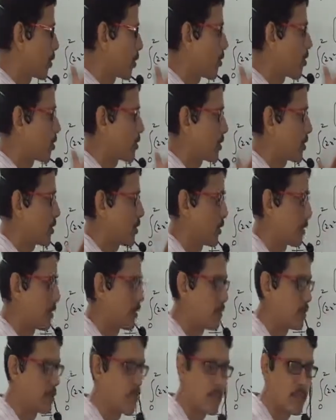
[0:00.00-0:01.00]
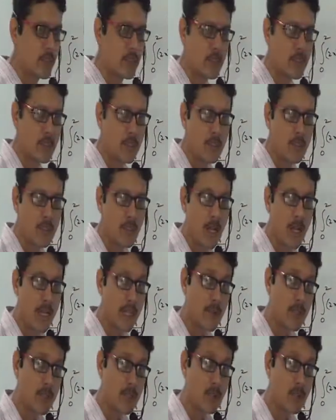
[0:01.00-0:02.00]
is not constant.
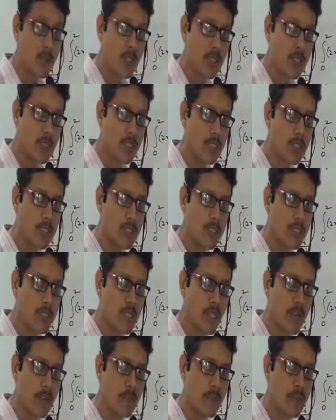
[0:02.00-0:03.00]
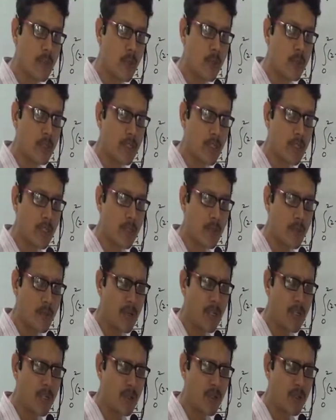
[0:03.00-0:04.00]
Otherwise work done is f dot
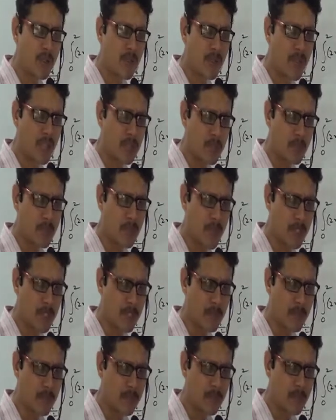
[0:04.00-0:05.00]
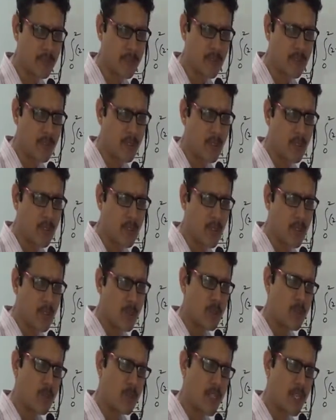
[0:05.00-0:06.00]
f bar dot s bar.
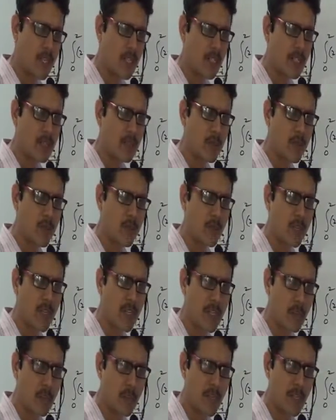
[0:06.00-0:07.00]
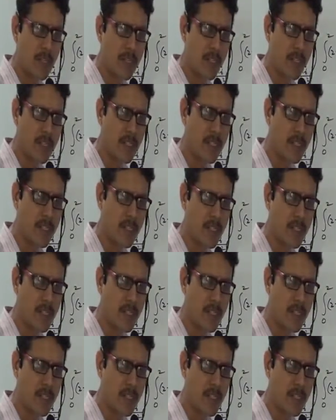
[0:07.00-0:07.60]
So directly you can multiply.